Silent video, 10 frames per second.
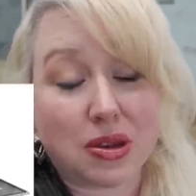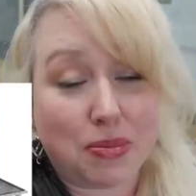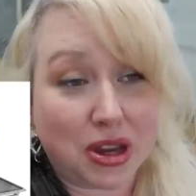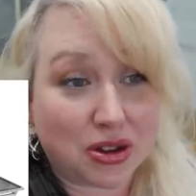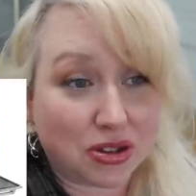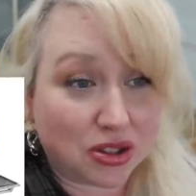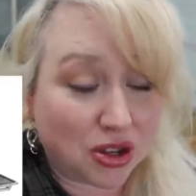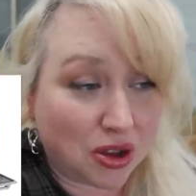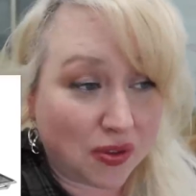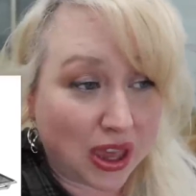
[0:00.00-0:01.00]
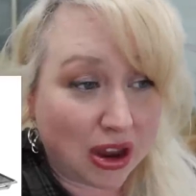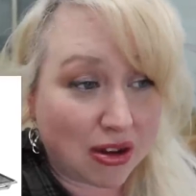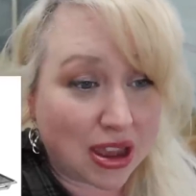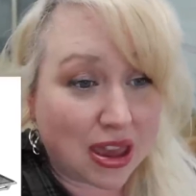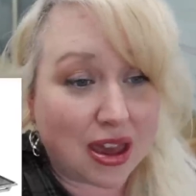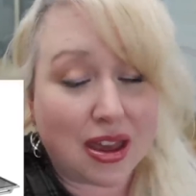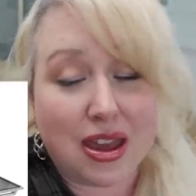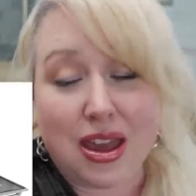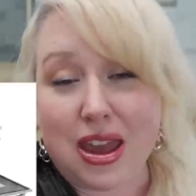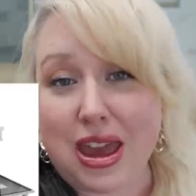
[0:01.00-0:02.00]
a bigger stove area,
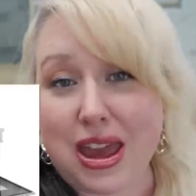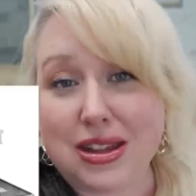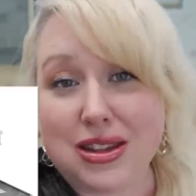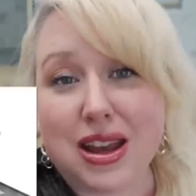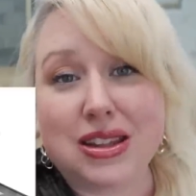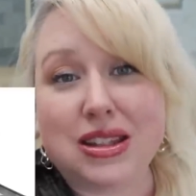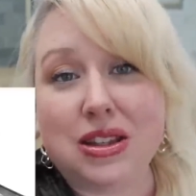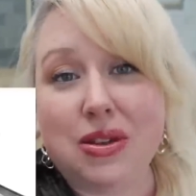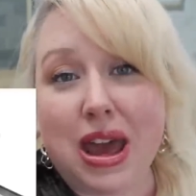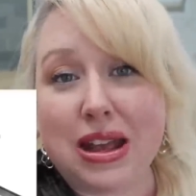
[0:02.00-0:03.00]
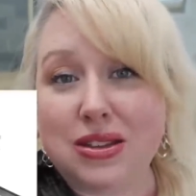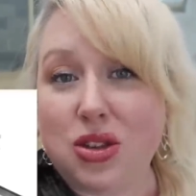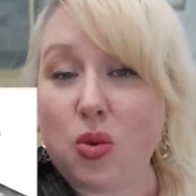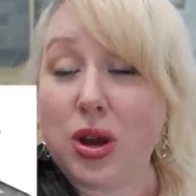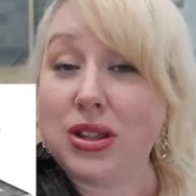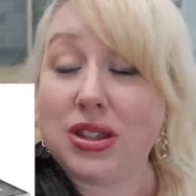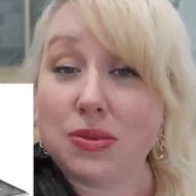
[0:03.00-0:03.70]
and uh, it still has the one